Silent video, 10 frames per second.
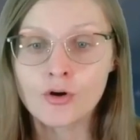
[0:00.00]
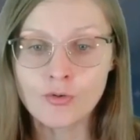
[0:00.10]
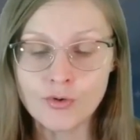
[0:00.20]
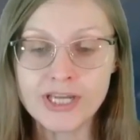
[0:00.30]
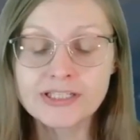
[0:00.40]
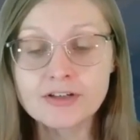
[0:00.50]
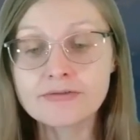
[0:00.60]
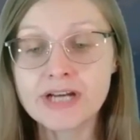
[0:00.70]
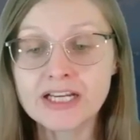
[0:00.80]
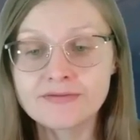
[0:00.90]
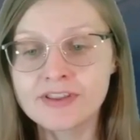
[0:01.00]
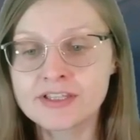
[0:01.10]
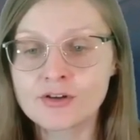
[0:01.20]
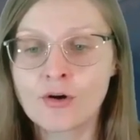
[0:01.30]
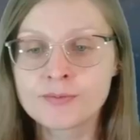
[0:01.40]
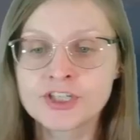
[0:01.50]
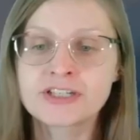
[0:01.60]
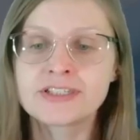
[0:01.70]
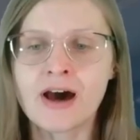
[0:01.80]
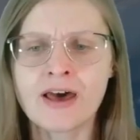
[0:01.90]
who interact with these
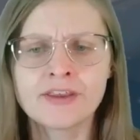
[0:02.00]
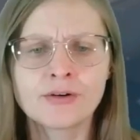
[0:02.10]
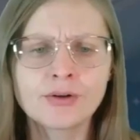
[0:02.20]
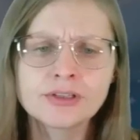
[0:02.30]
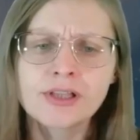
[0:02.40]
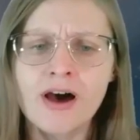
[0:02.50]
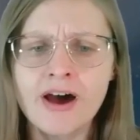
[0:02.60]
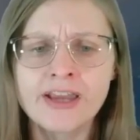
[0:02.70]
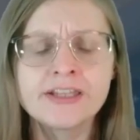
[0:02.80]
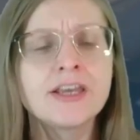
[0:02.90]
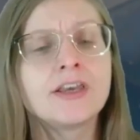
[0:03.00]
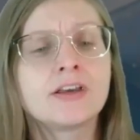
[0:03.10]
objects either online,